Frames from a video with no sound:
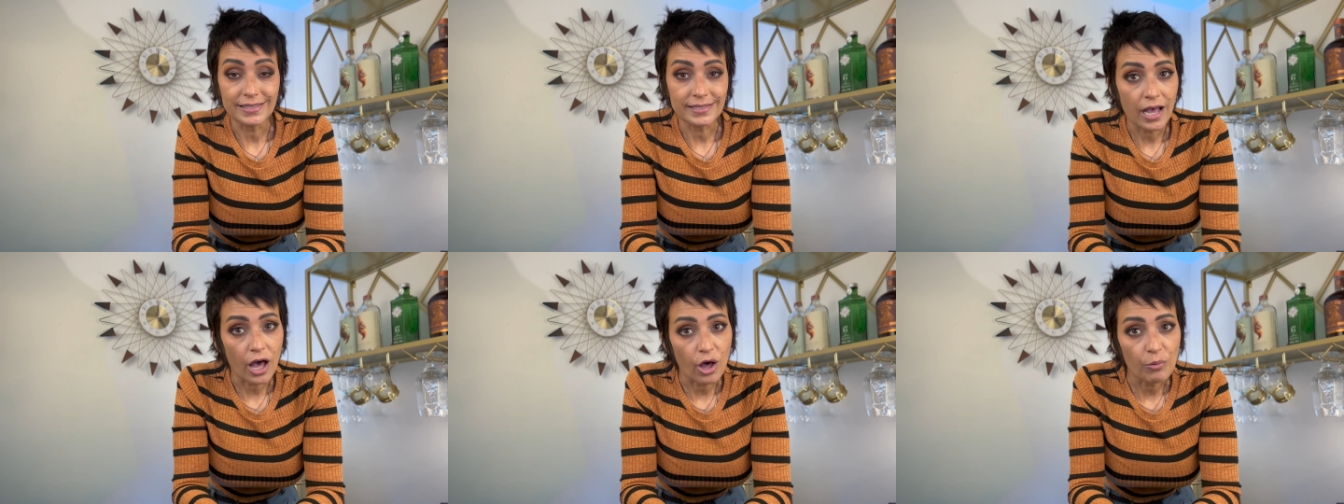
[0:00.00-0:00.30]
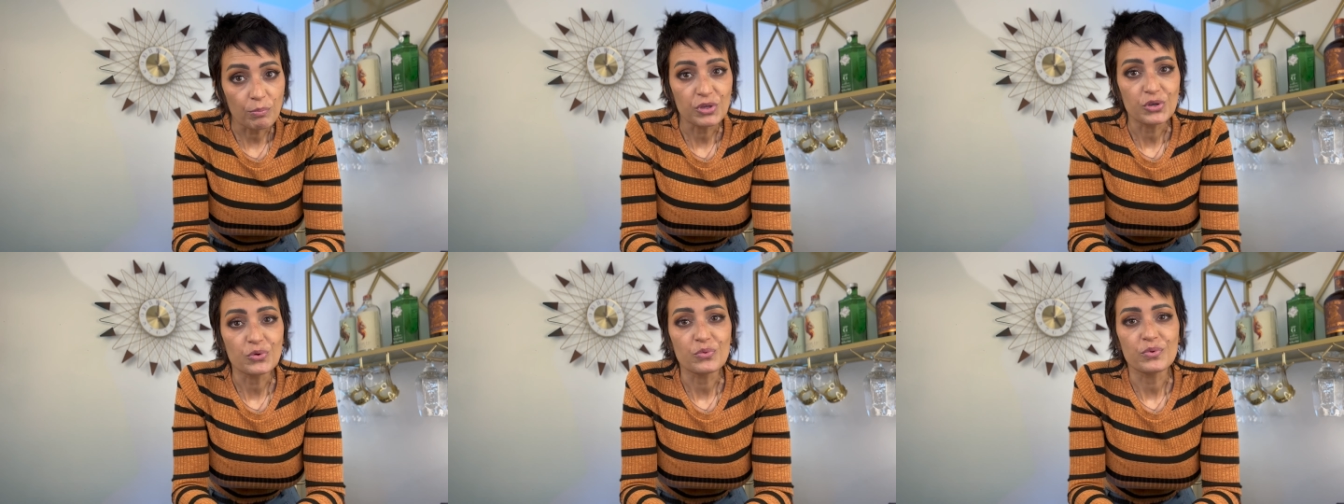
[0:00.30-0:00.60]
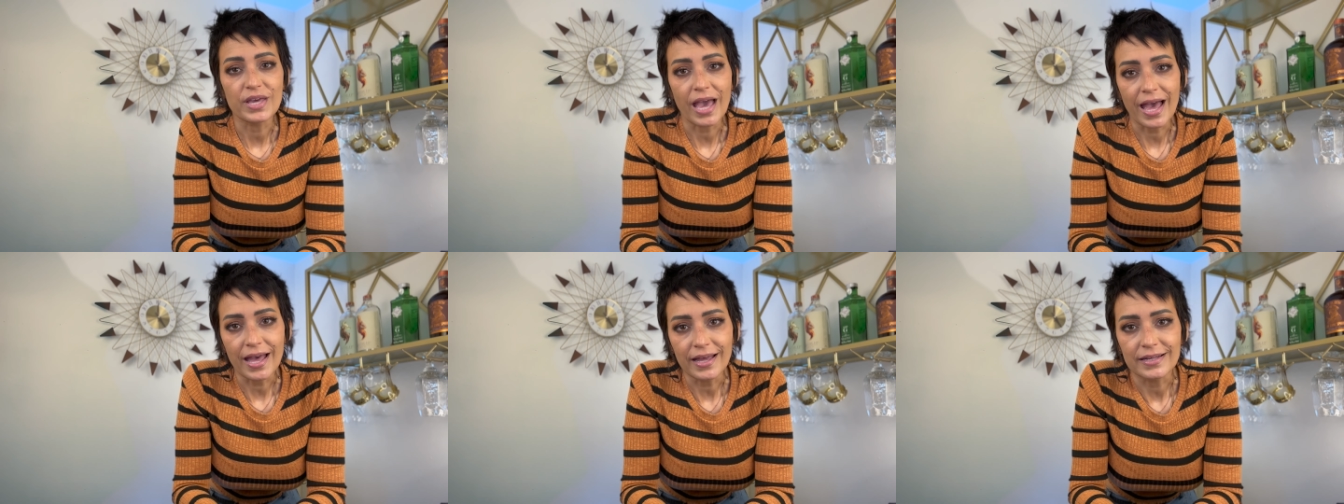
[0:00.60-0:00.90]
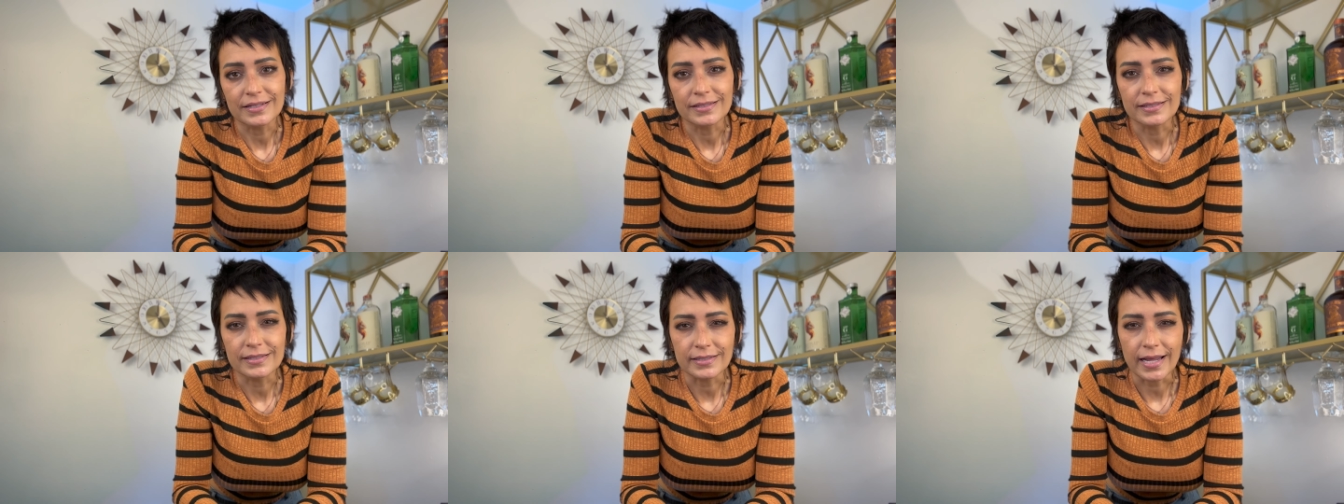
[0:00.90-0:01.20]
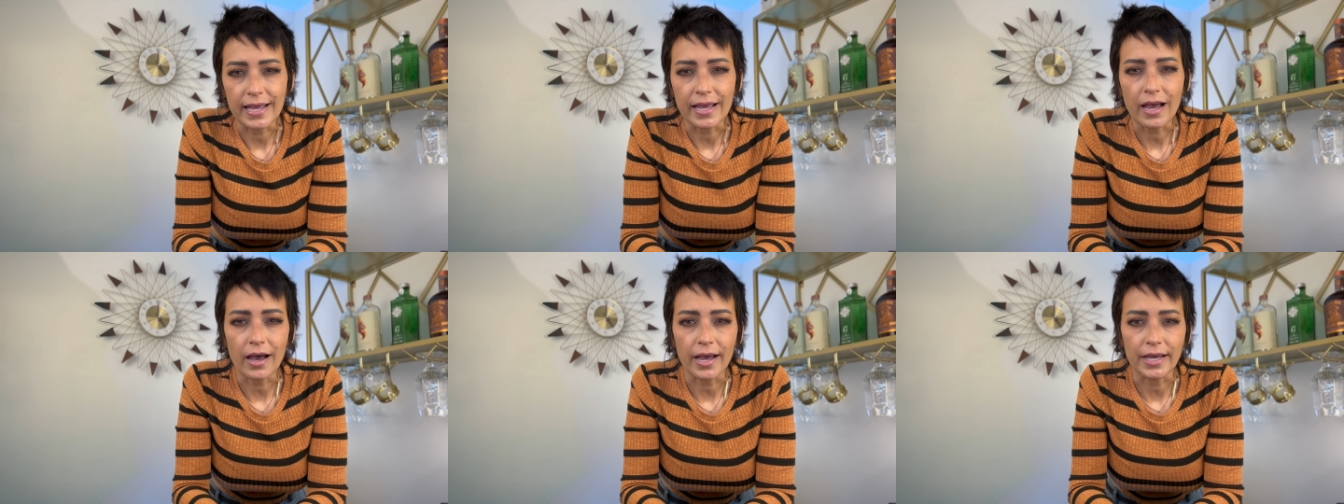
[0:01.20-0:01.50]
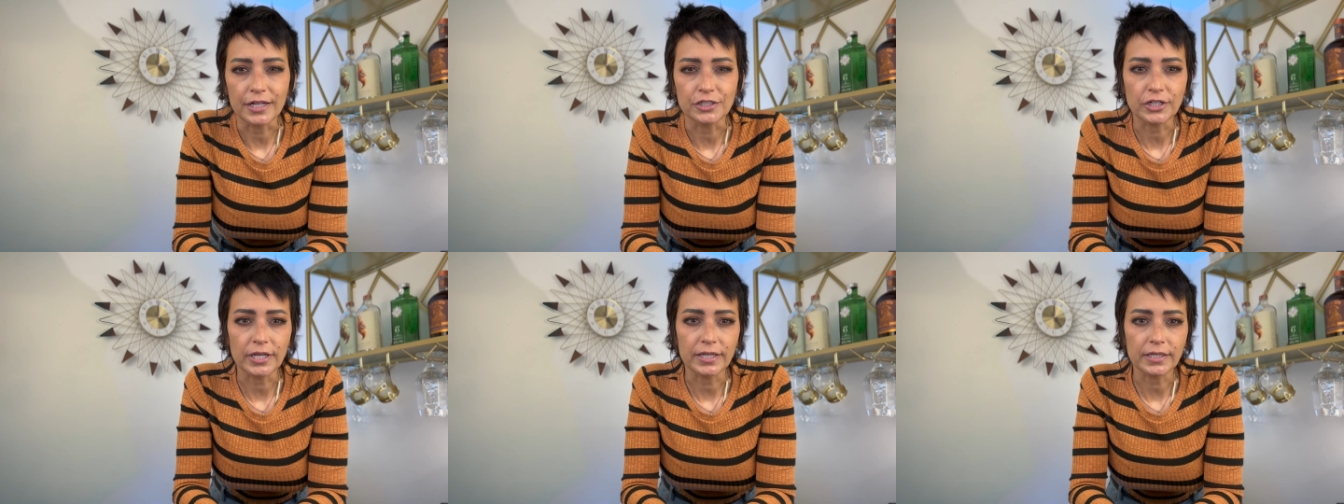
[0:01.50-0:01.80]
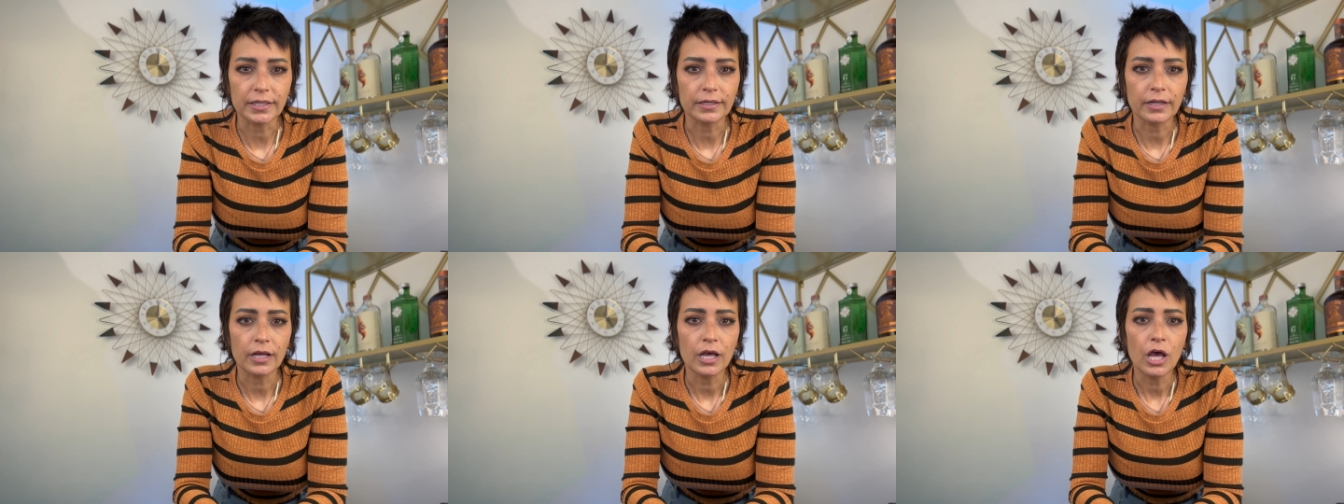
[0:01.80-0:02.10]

help you get and stay hydrated.